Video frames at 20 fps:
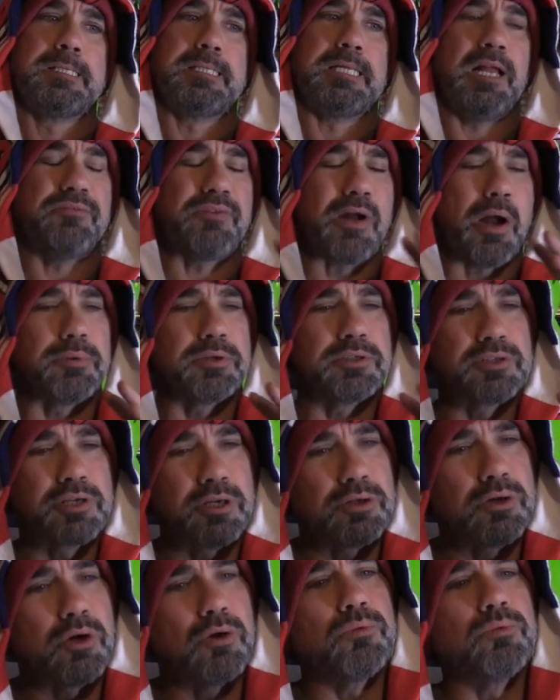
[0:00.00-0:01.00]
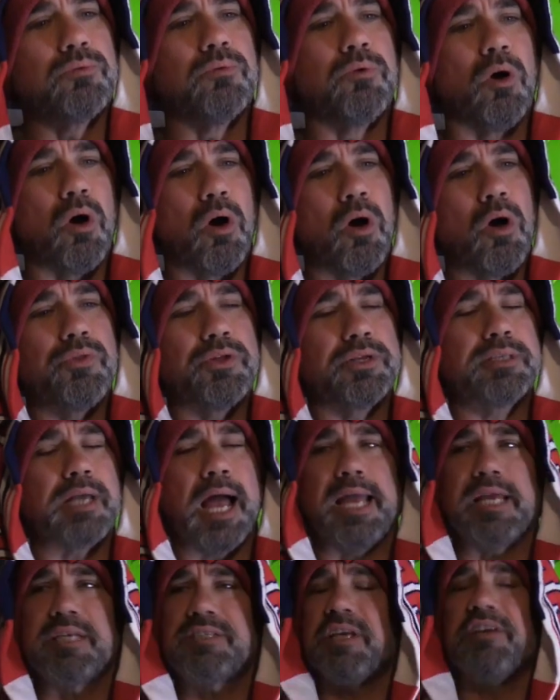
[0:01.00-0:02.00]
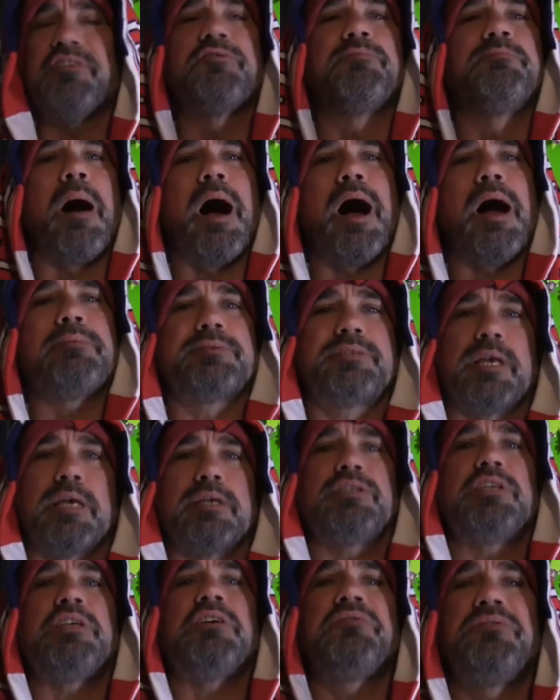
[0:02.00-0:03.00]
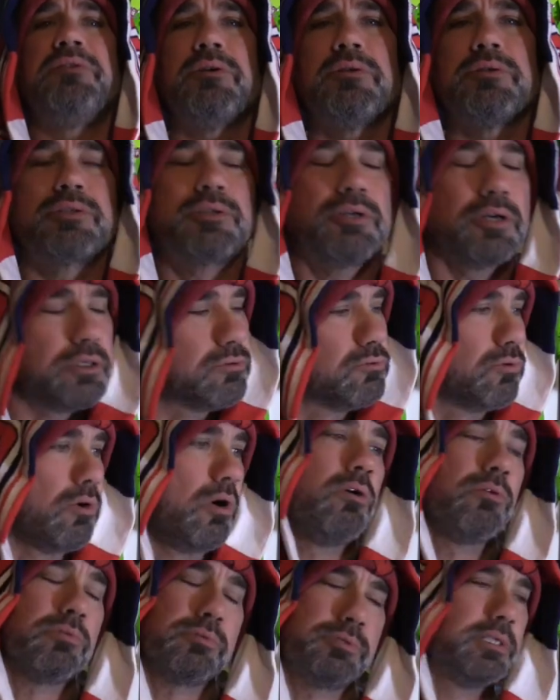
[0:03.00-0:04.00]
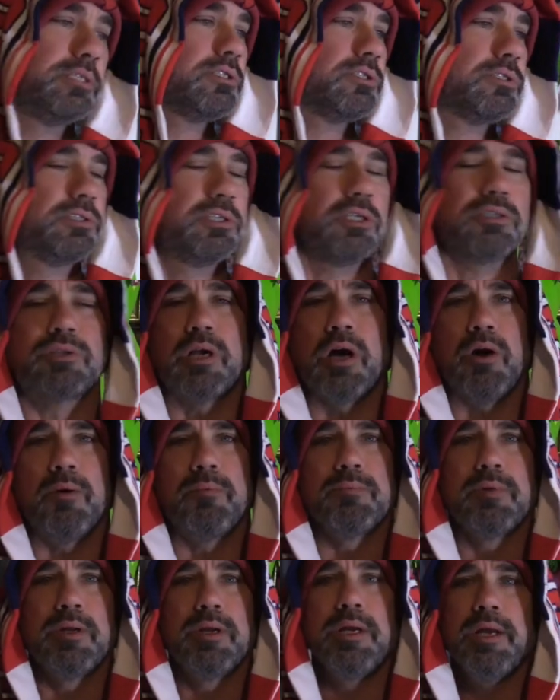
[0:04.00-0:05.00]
If I was going to roll the dice, if Bob says he feels good, roll. Just go.